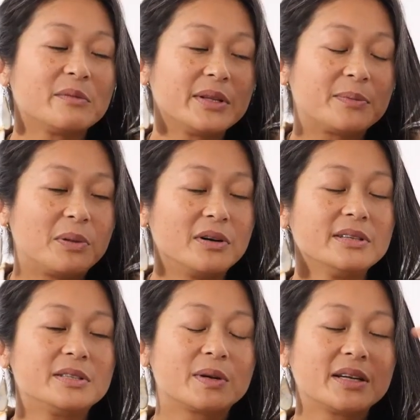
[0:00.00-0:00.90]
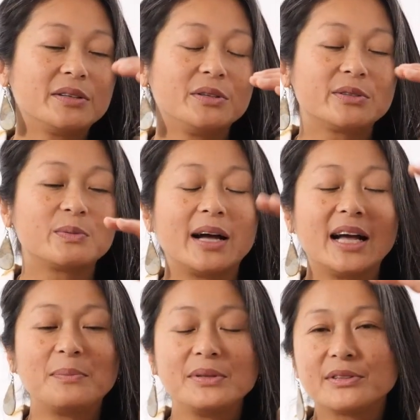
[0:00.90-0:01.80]
with polydrug use, what
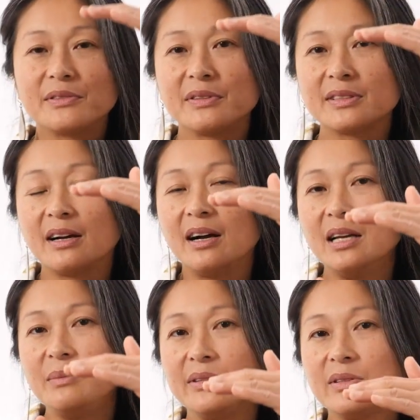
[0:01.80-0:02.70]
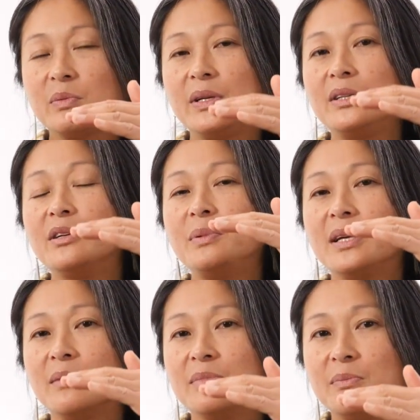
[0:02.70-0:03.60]
happens over time is the window
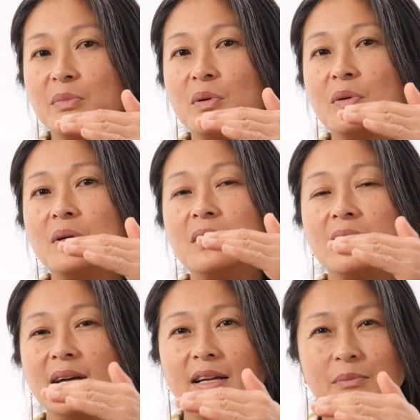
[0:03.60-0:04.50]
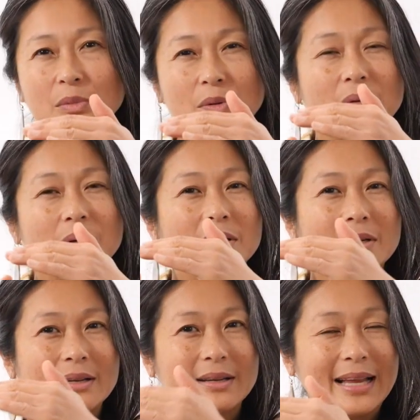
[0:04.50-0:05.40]
becomes more and more
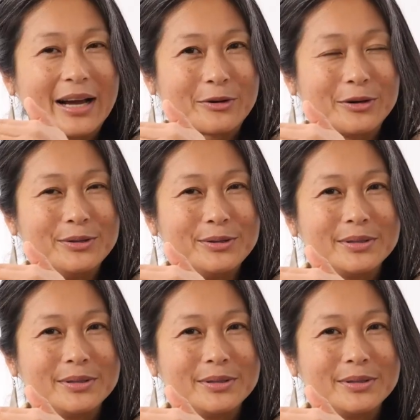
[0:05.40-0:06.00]
narrow